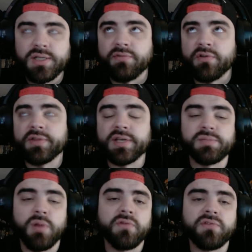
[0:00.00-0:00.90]
Cover all things
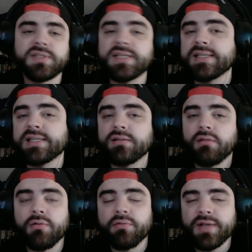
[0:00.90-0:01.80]
Marvel, DC,
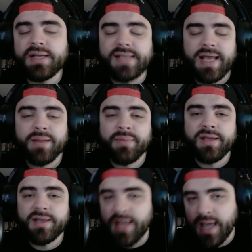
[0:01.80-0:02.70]
Lord of the Rings,
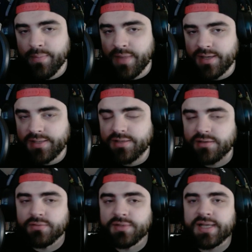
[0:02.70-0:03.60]
anime, gaming, Star
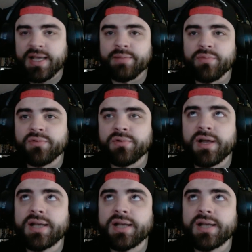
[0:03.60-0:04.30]
Wars, and more.